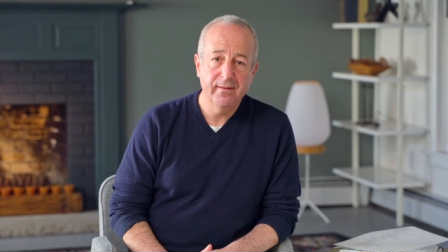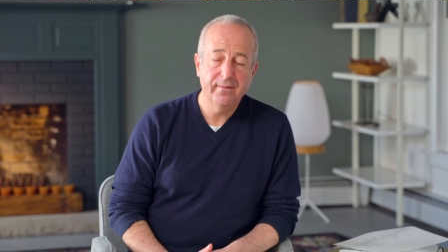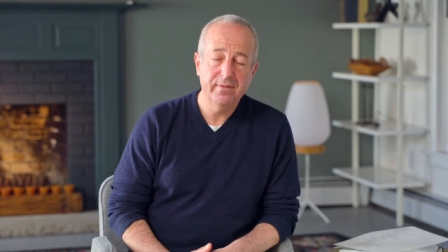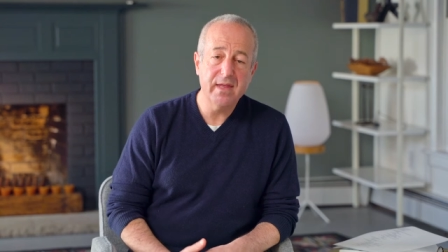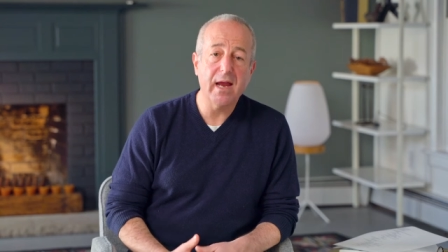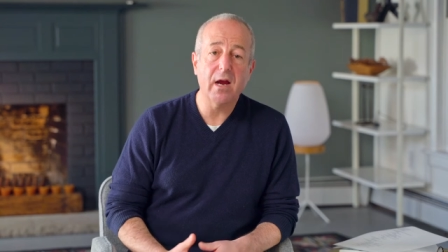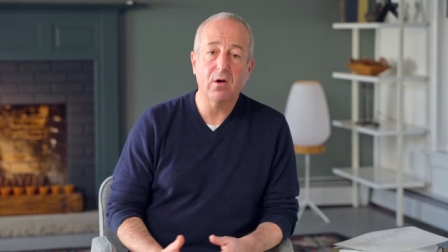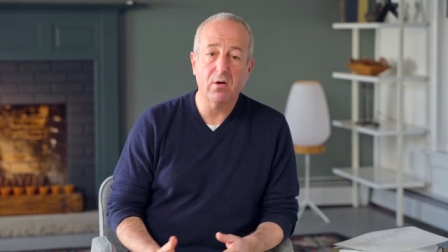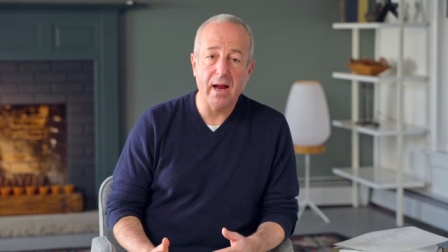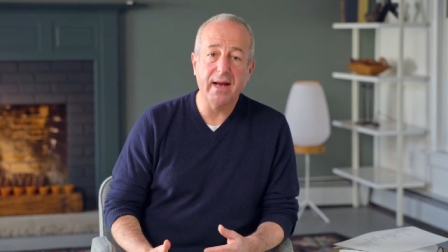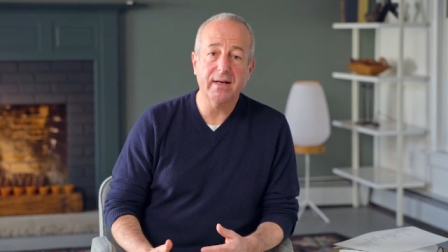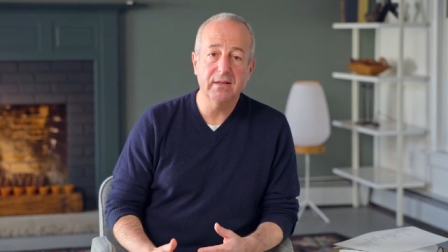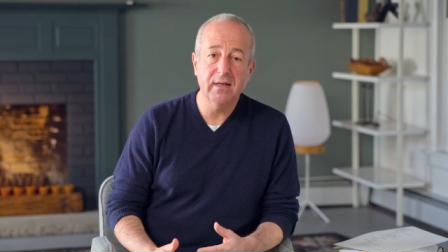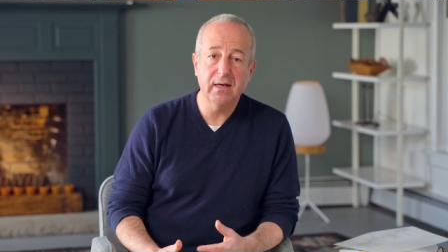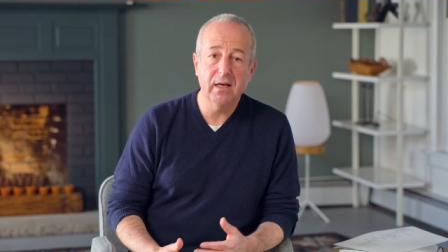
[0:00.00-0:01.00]
they are
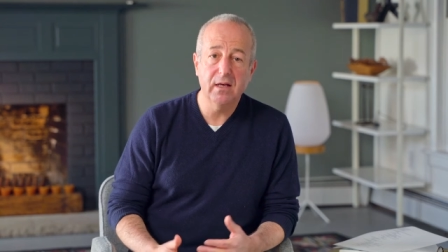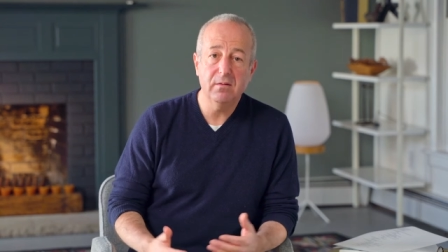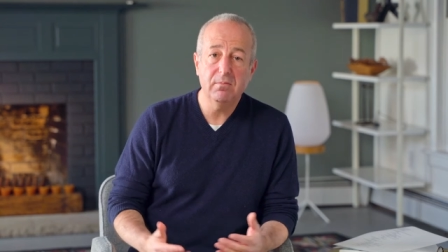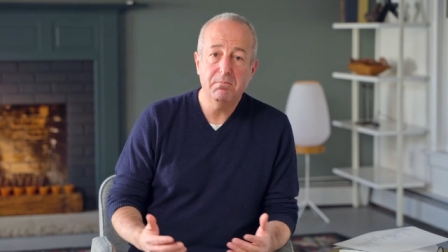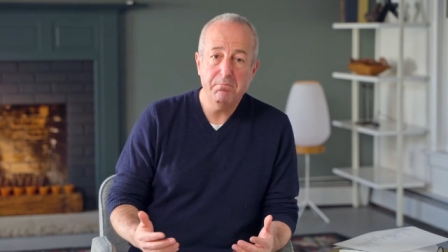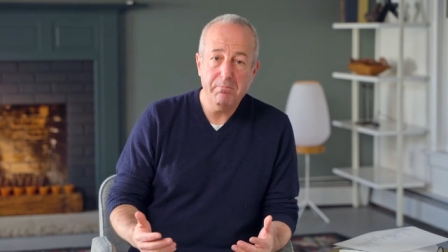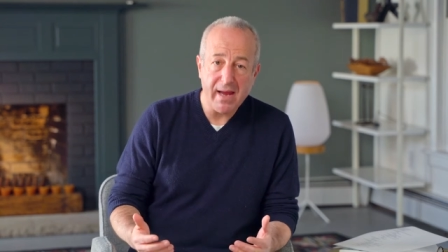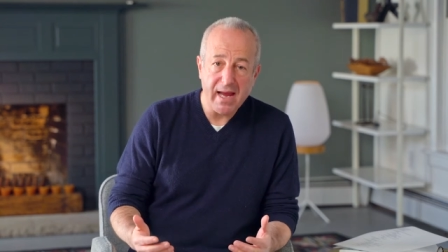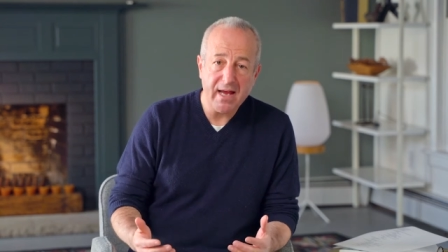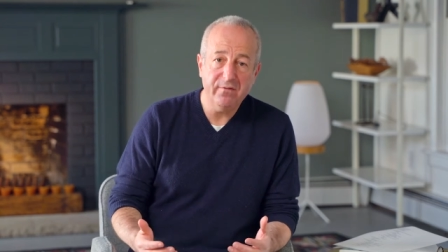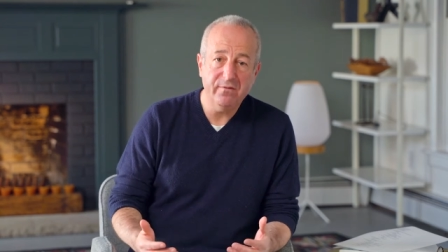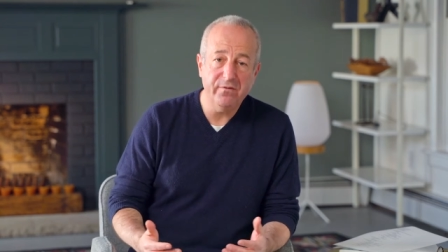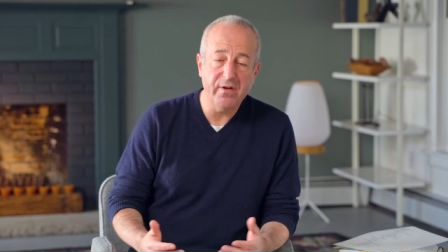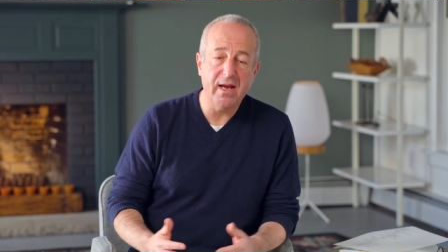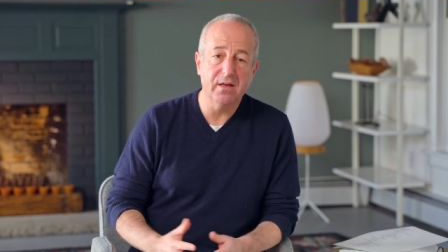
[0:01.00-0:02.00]
acting in bad
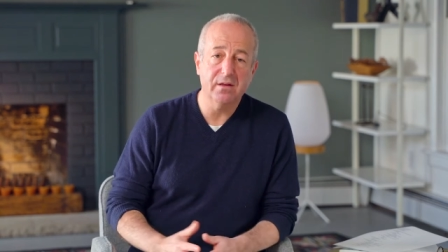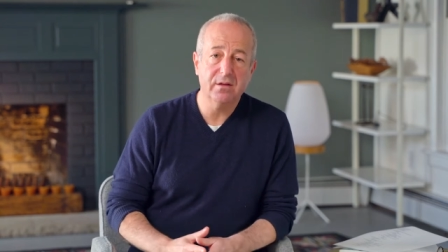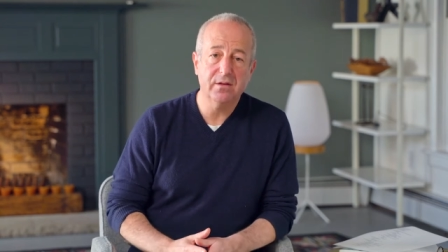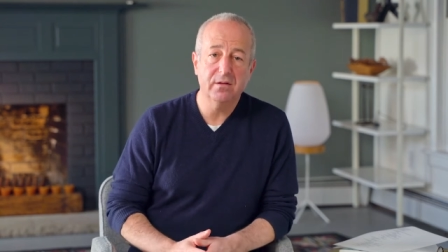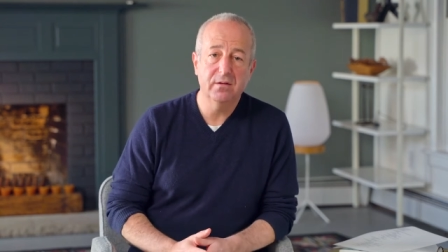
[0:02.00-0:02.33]
faith.